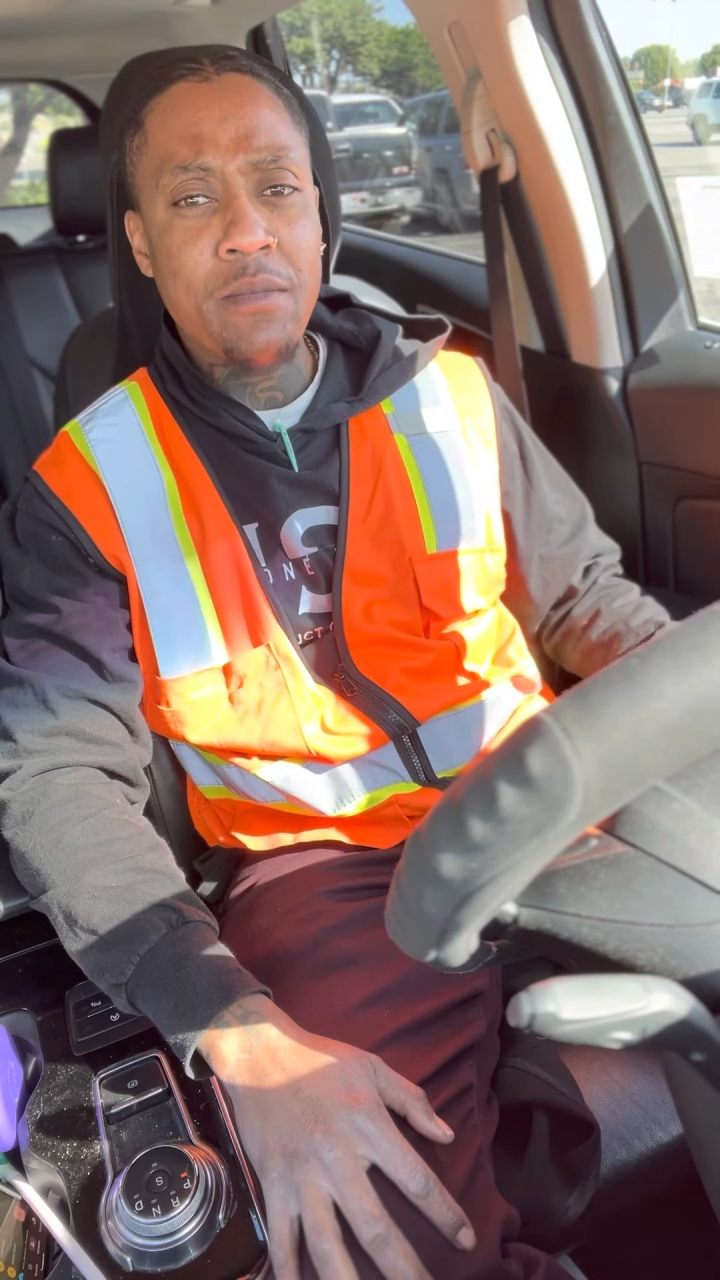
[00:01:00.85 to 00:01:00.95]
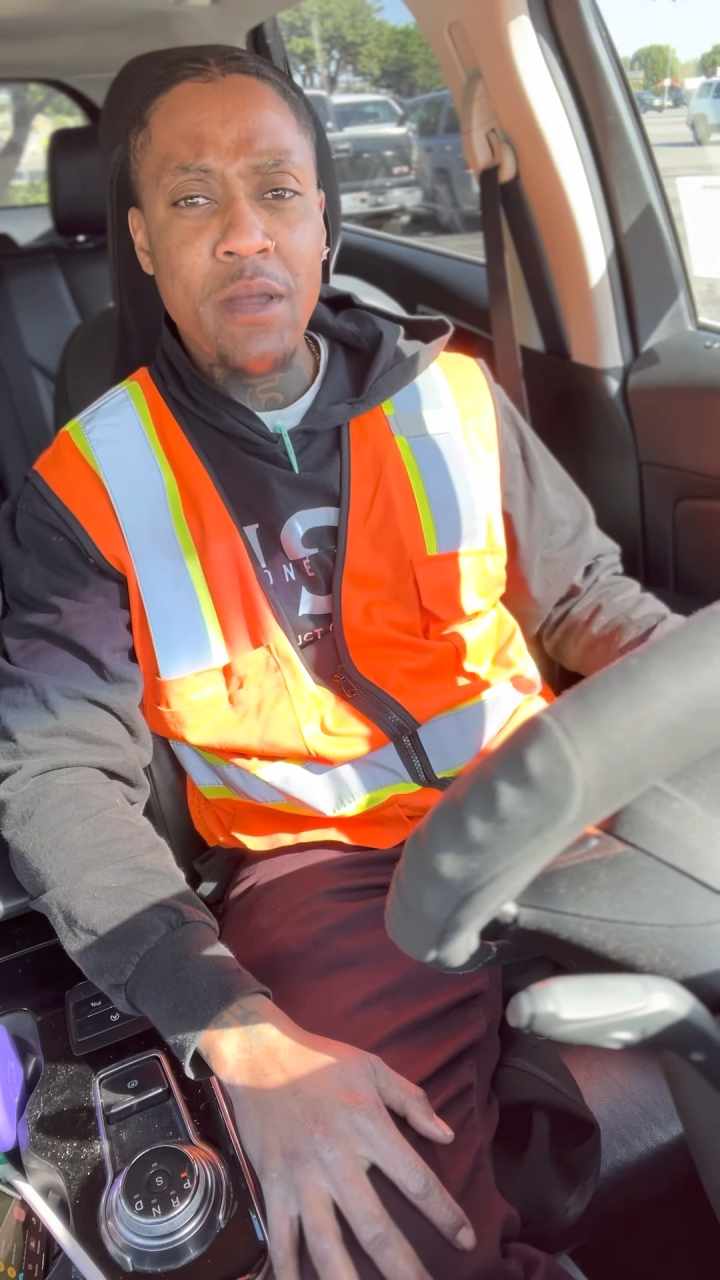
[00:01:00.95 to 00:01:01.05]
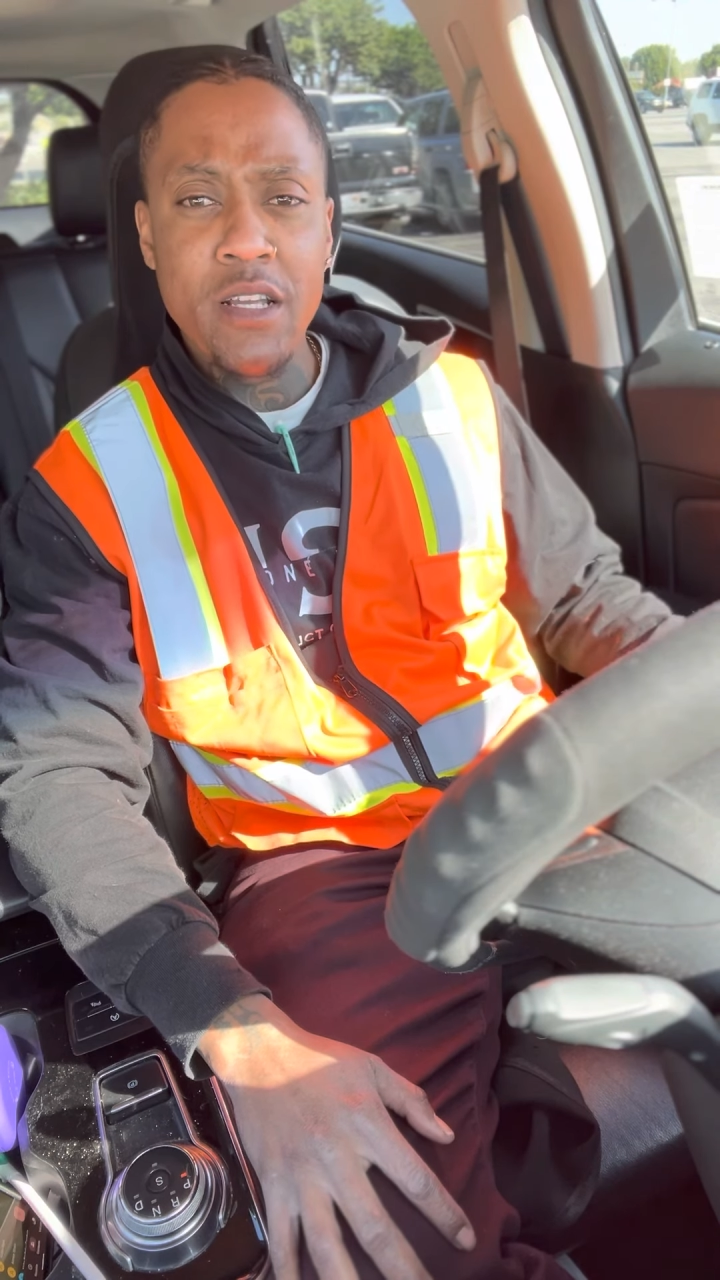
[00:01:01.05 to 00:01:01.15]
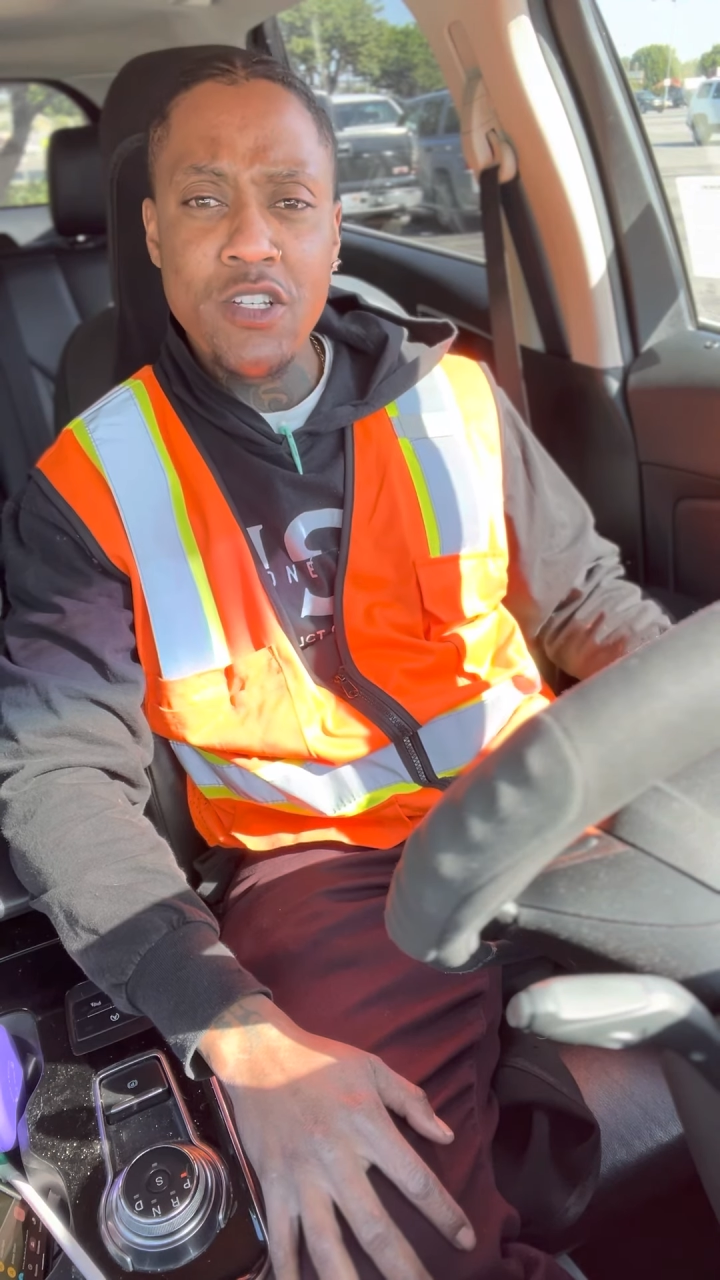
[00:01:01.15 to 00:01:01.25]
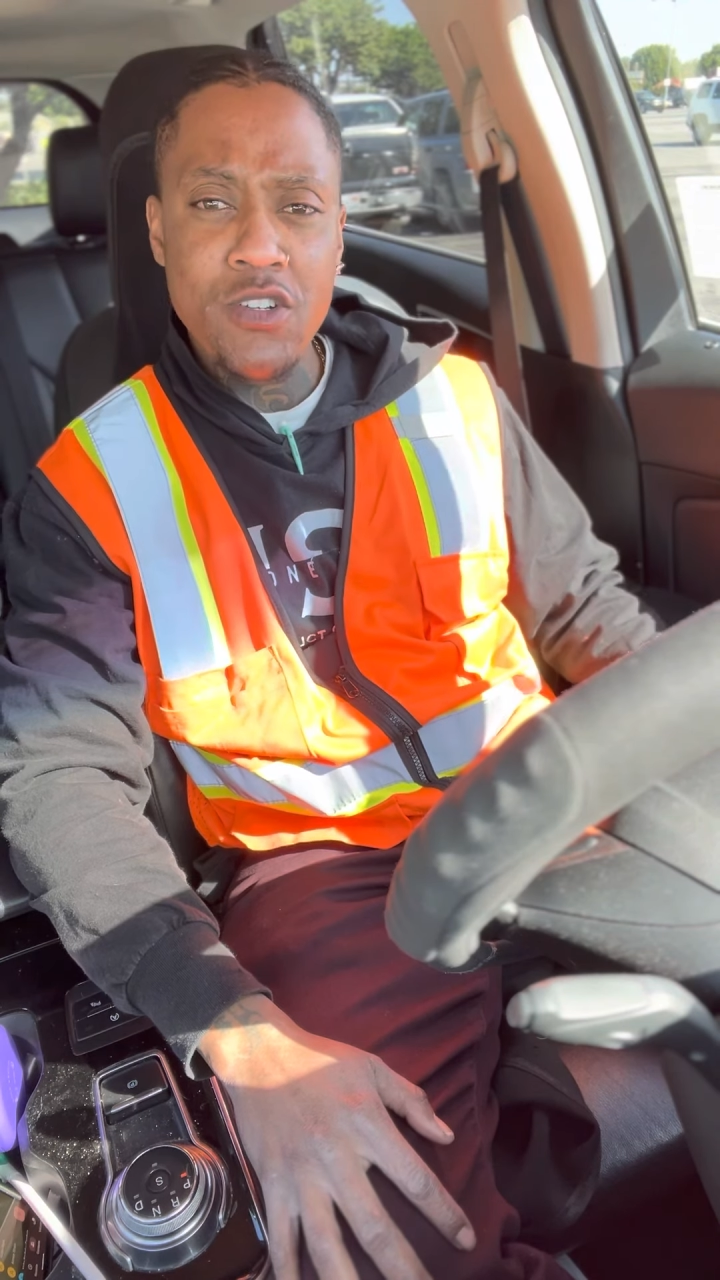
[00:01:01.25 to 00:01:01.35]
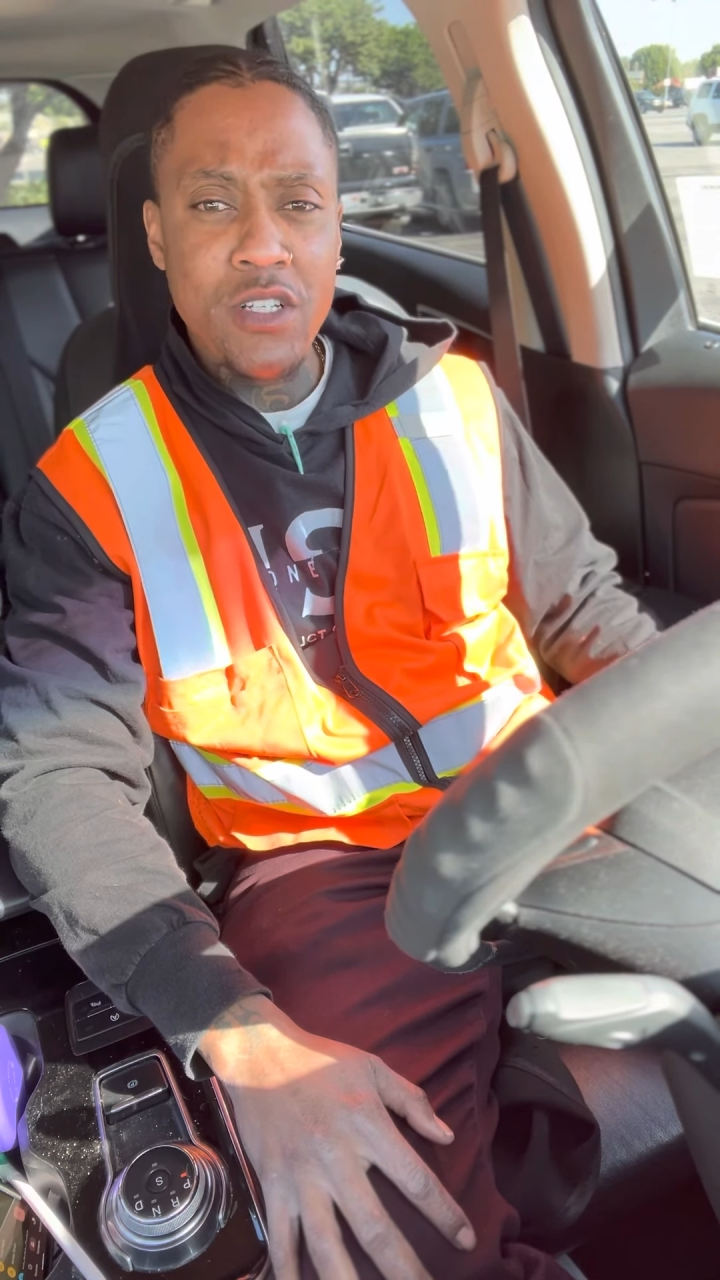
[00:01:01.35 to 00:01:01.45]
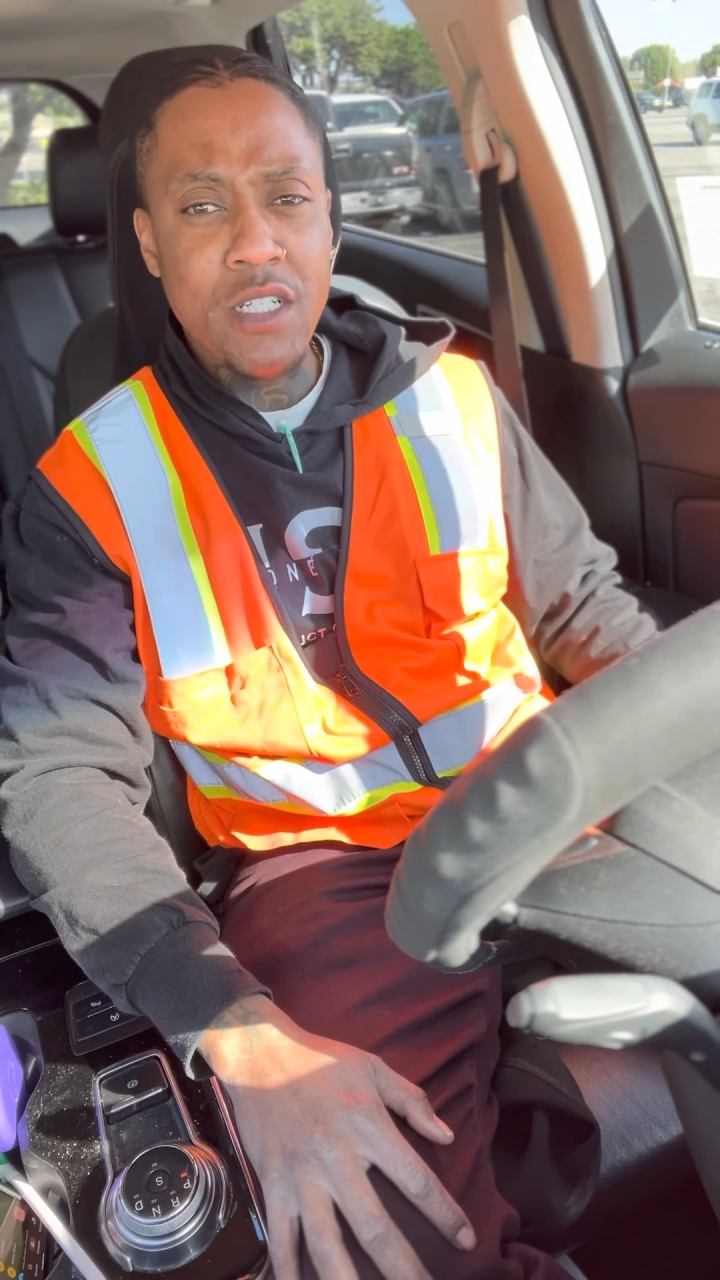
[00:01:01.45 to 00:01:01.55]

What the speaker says: making sure it